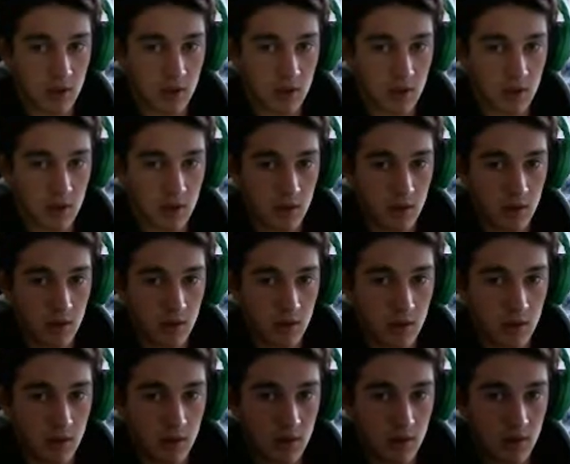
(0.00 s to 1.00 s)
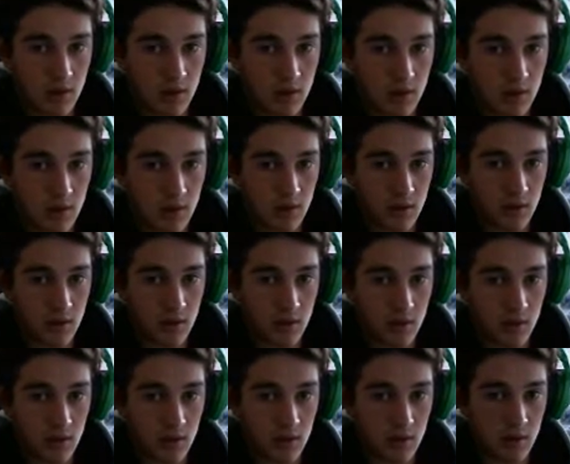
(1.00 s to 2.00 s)

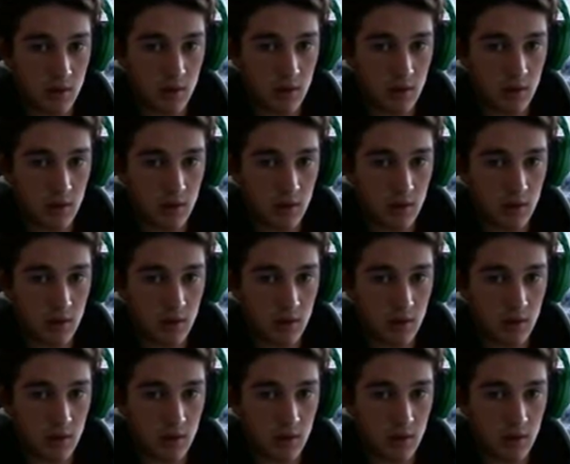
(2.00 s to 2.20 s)
(silence)